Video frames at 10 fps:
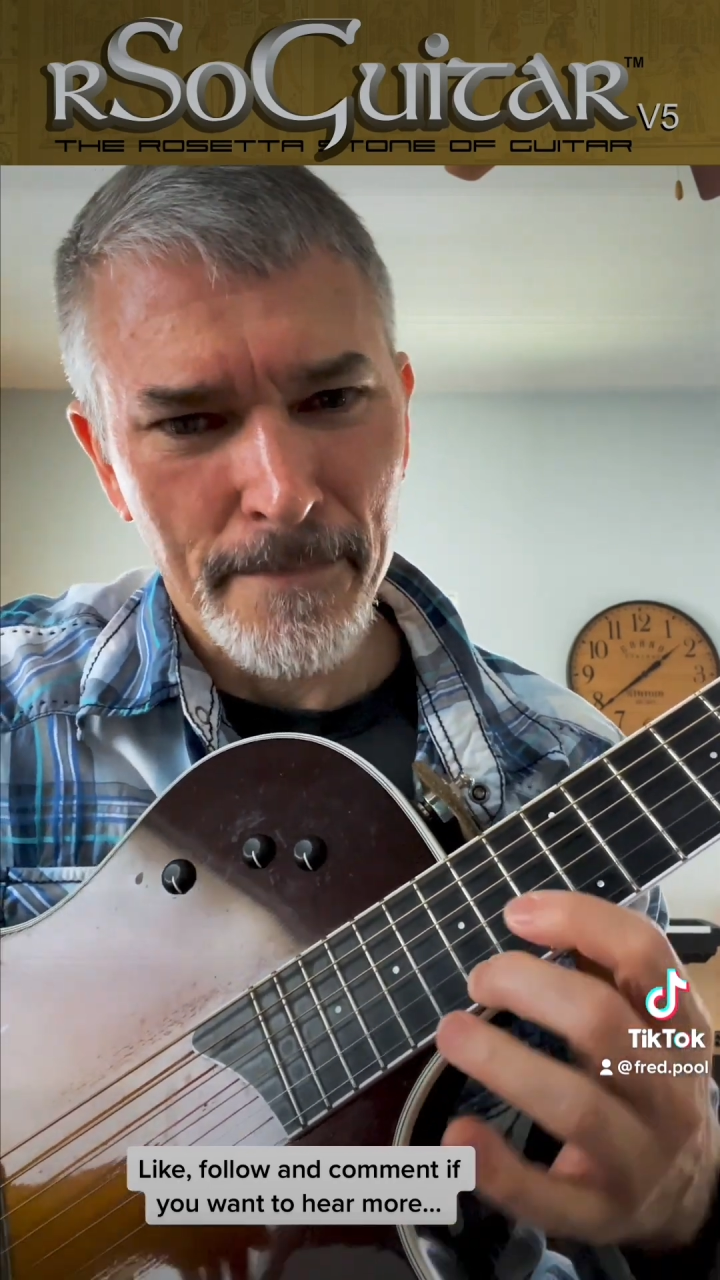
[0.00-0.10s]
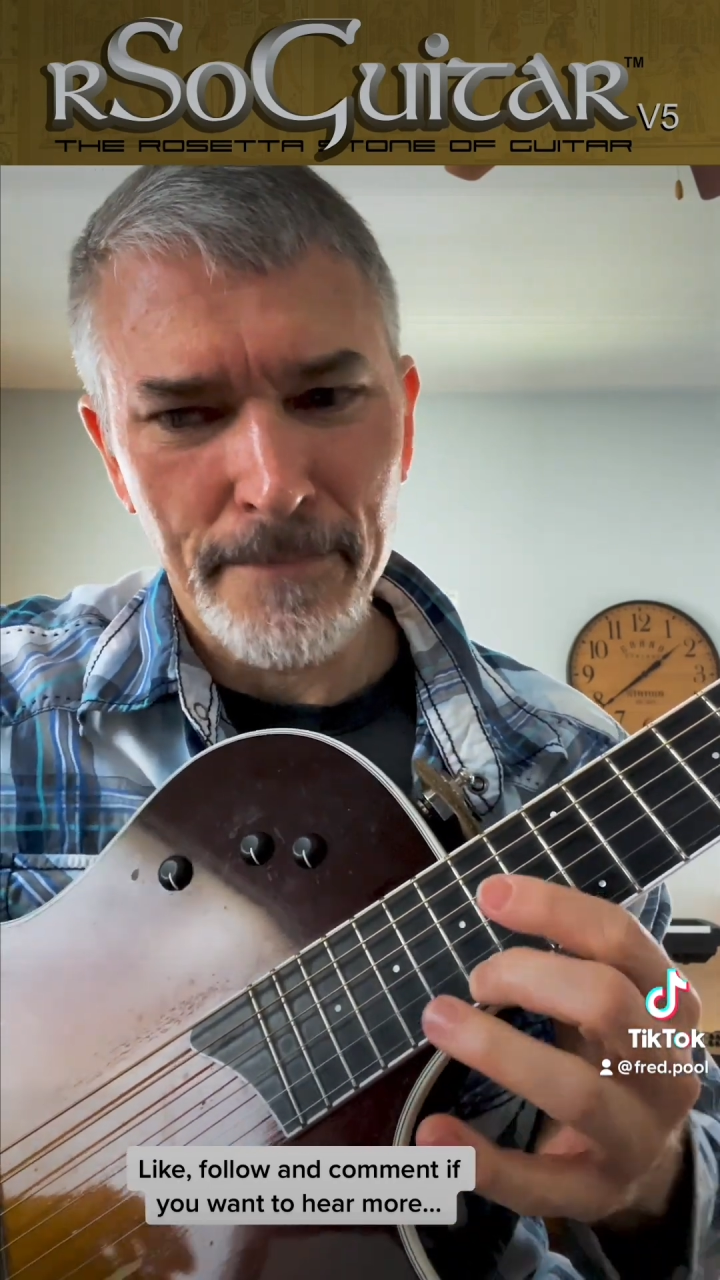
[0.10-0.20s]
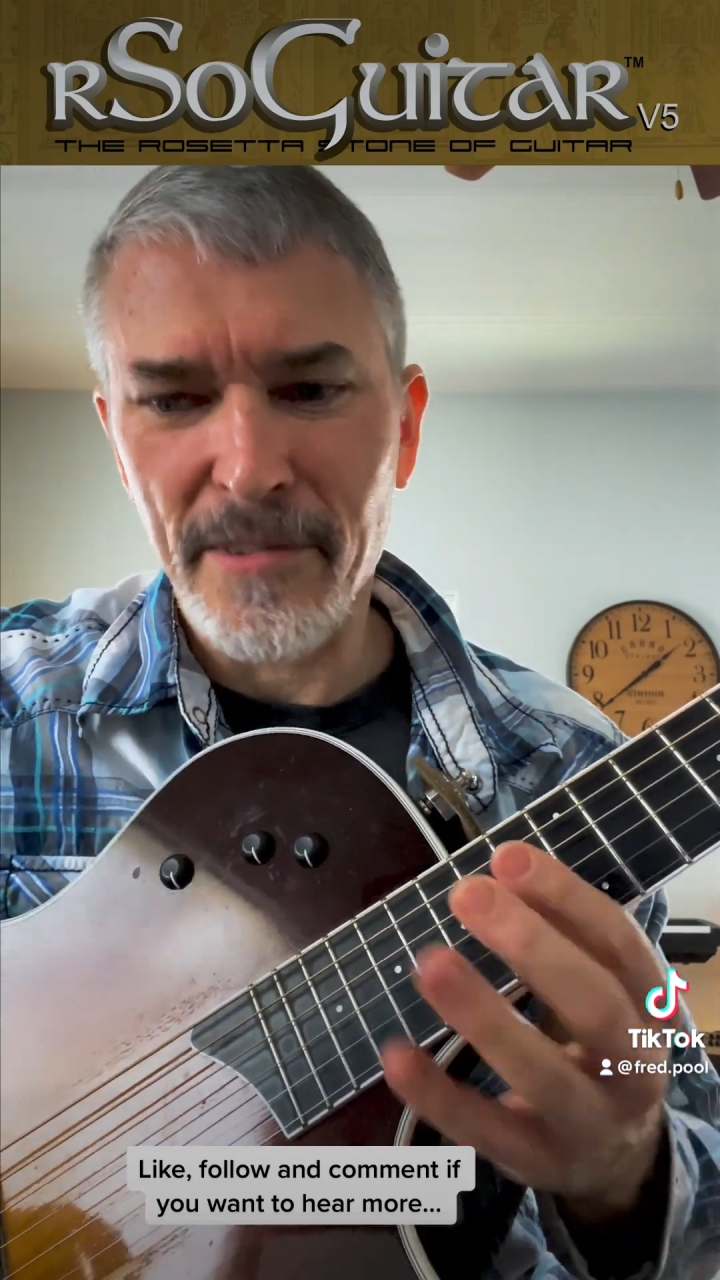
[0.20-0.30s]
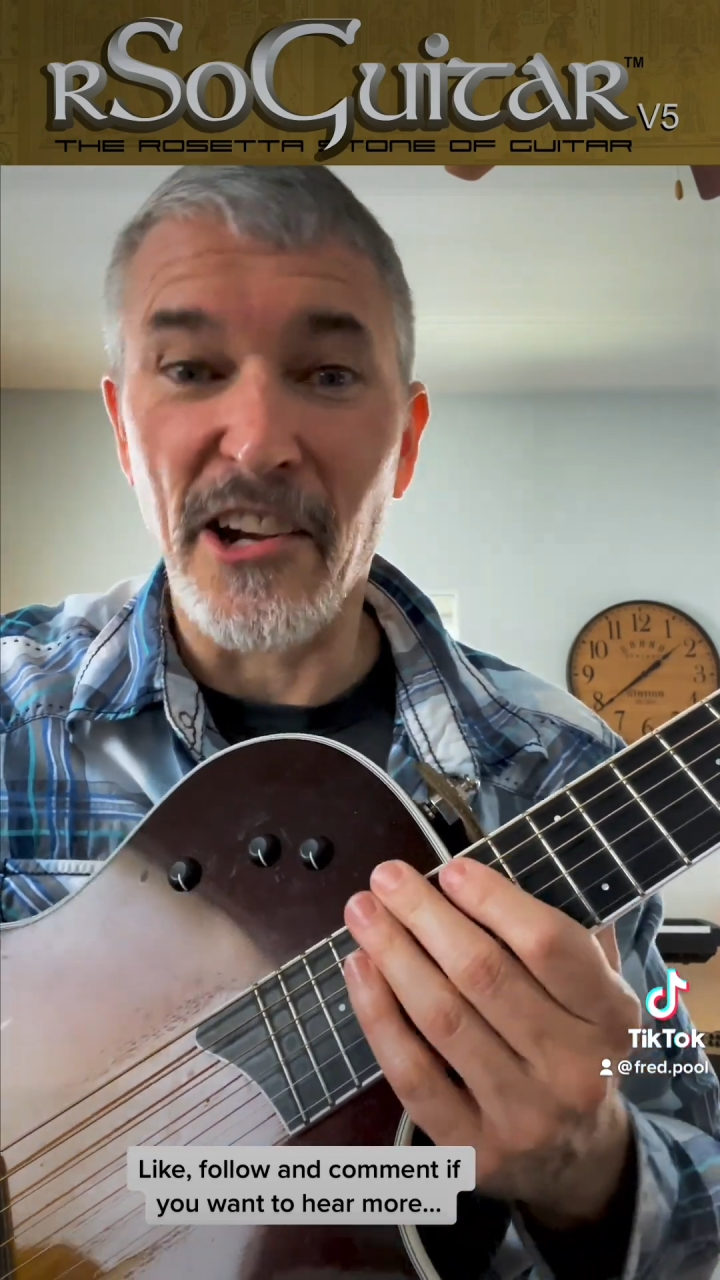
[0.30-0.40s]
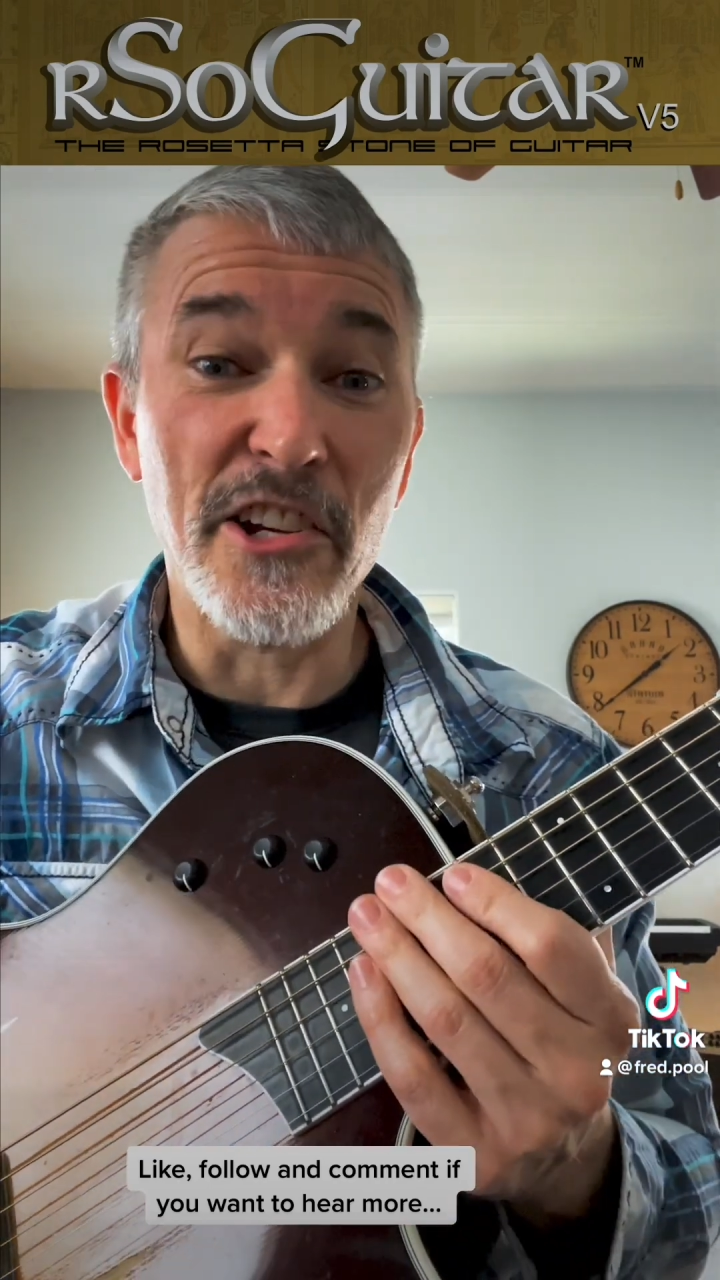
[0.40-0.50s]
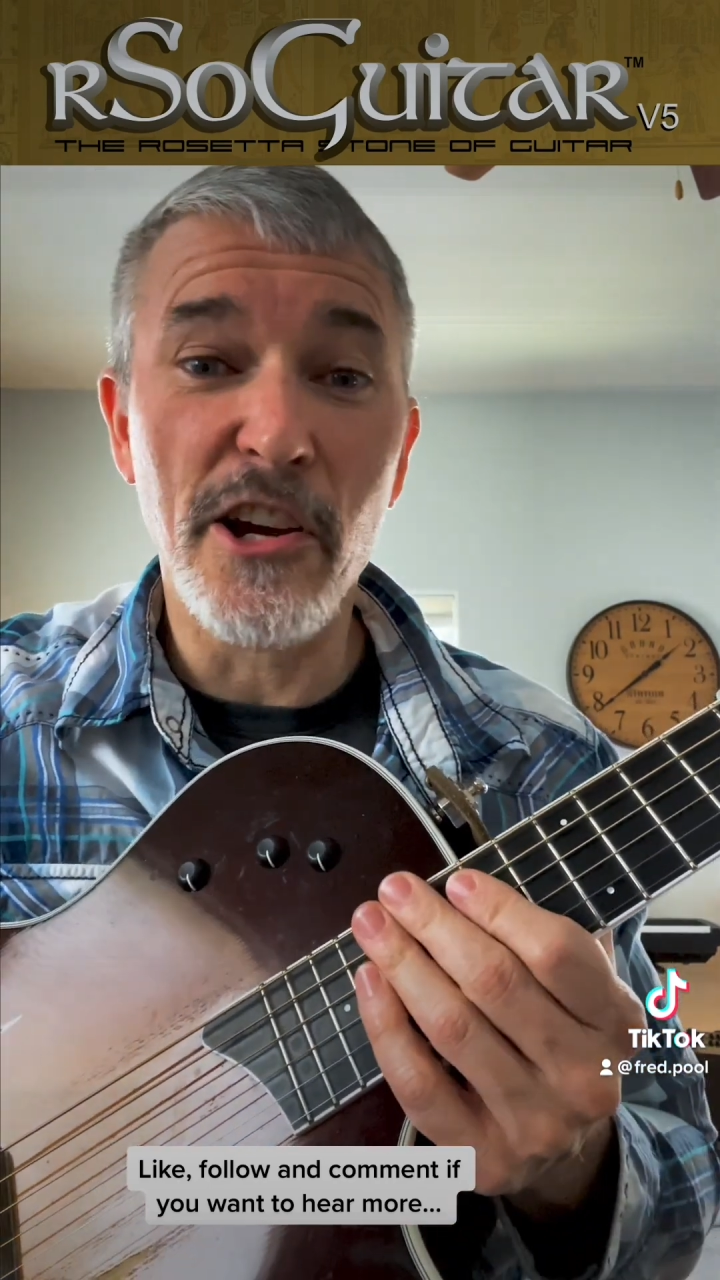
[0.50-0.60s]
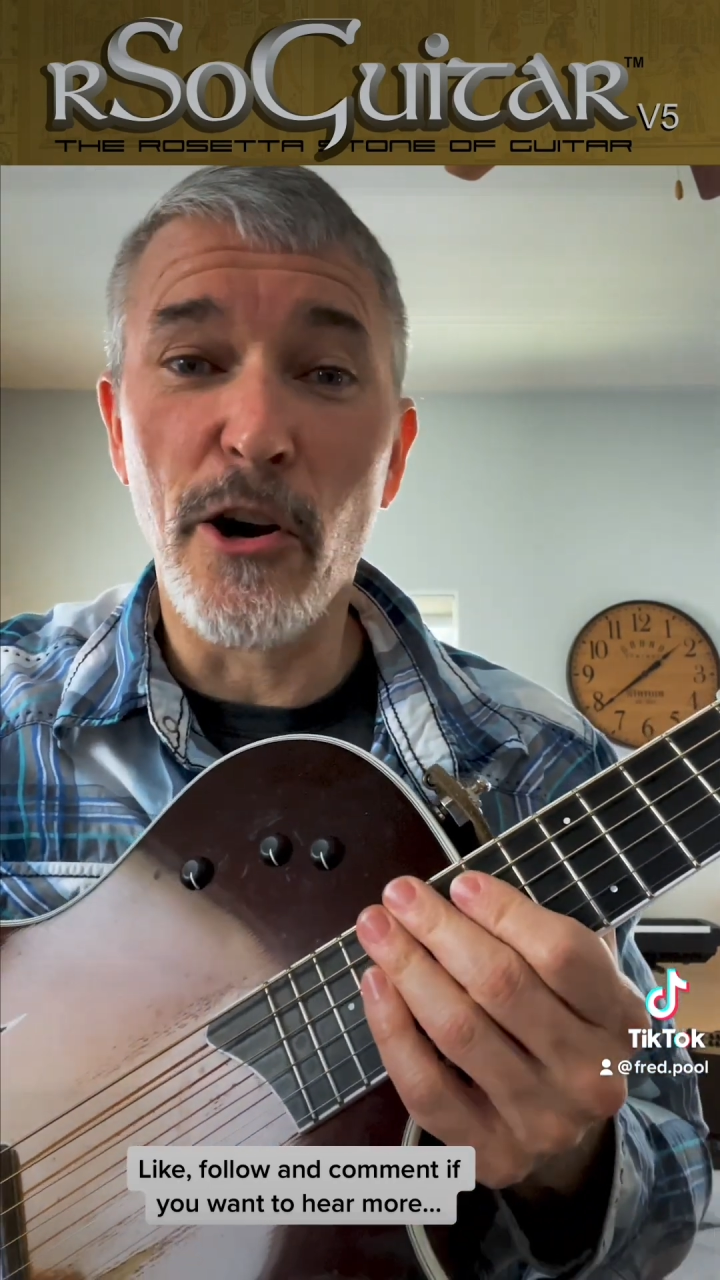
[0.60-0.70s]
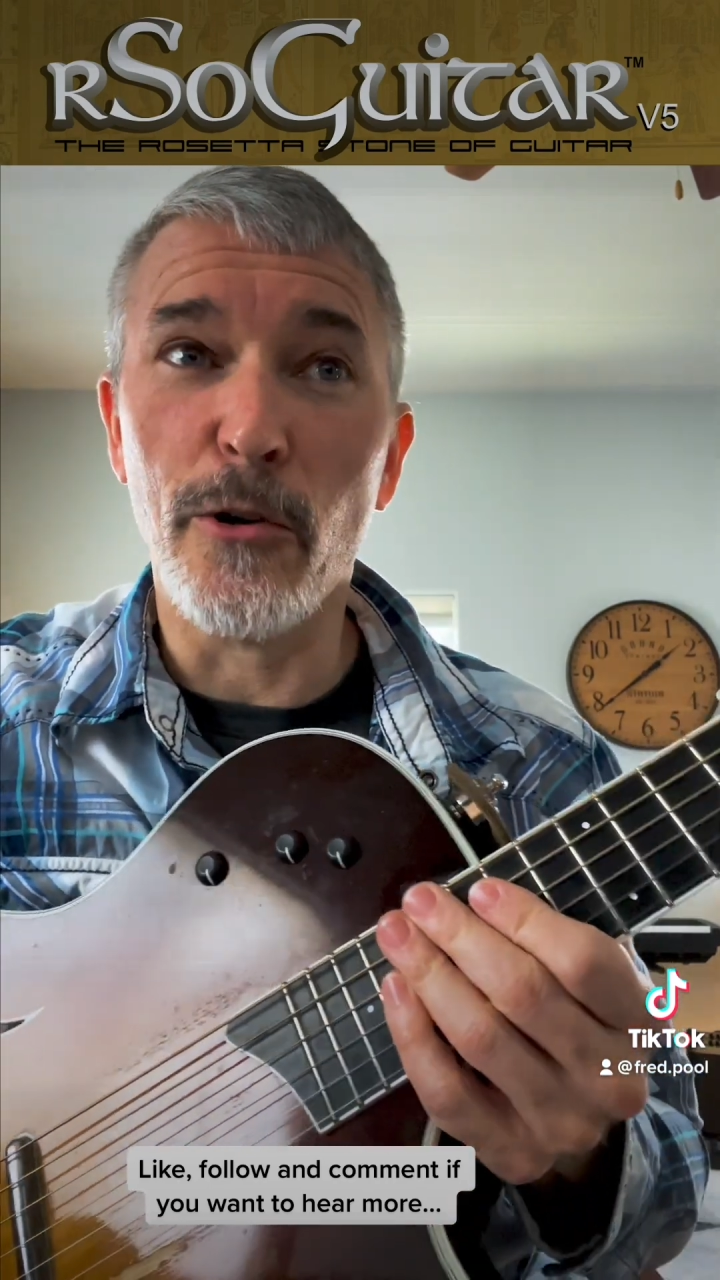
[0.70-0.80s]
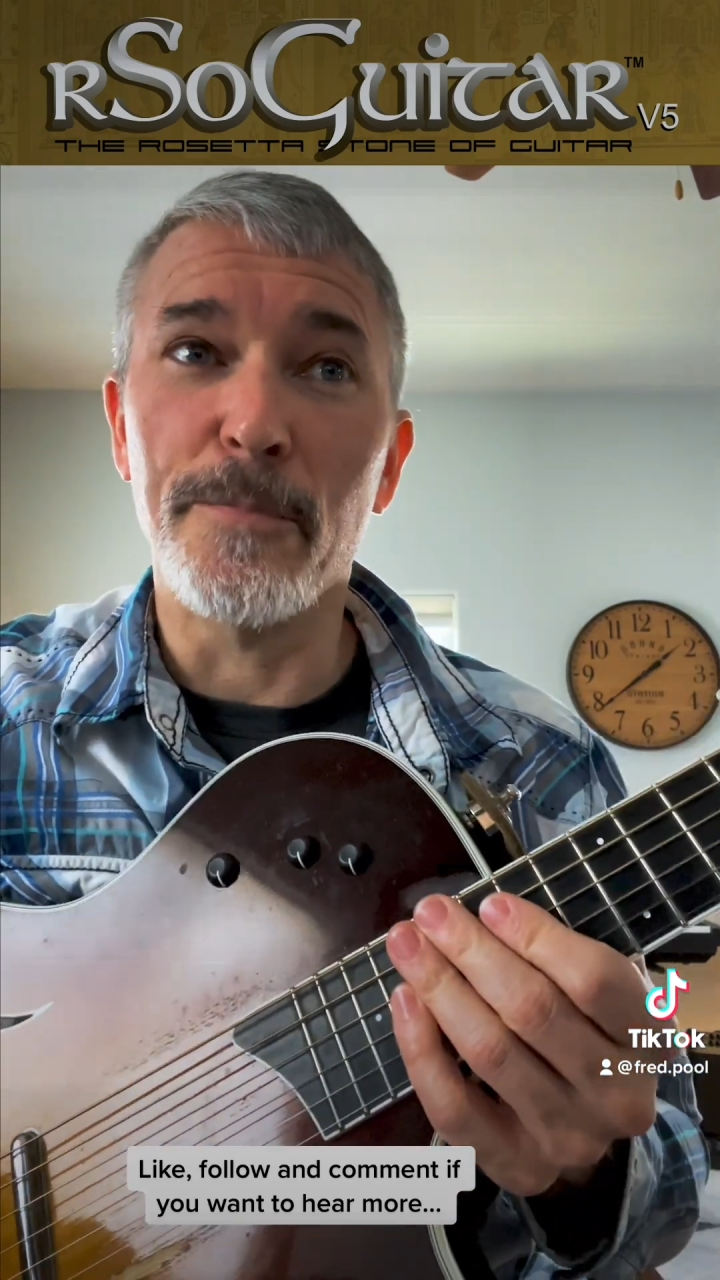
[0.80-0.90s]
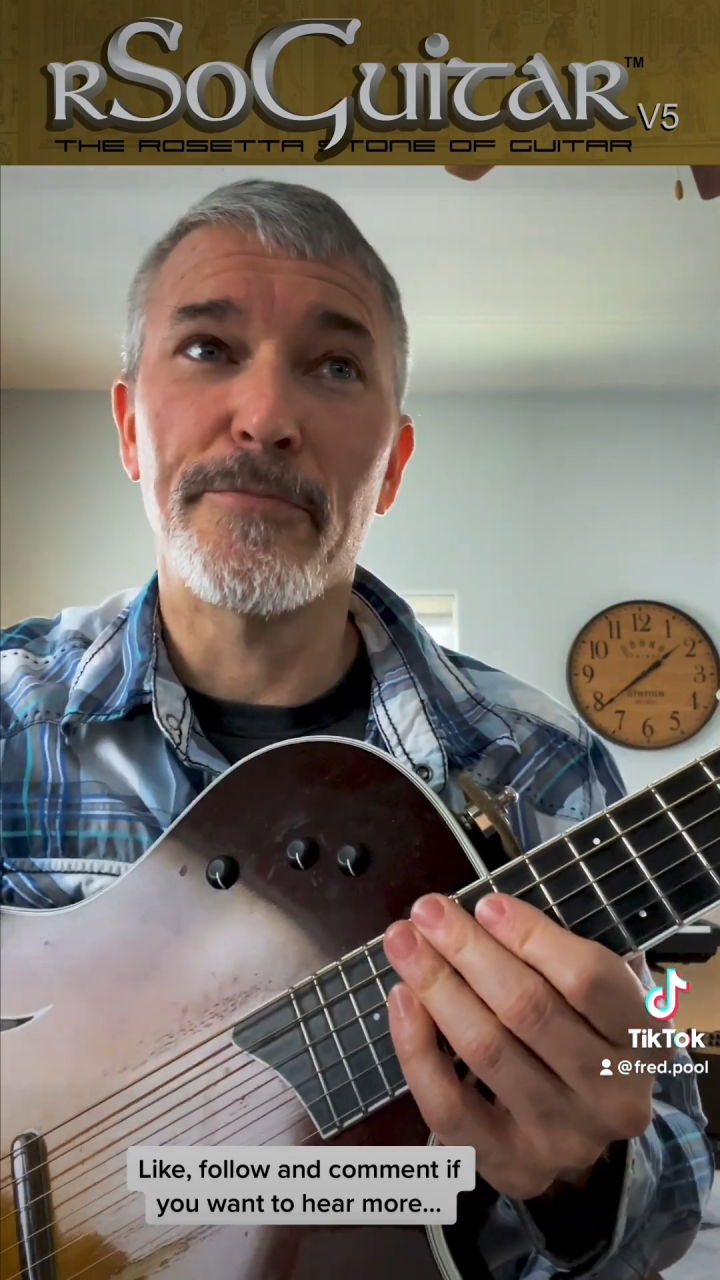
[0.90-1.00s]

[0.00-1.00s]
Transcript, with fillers: There you go.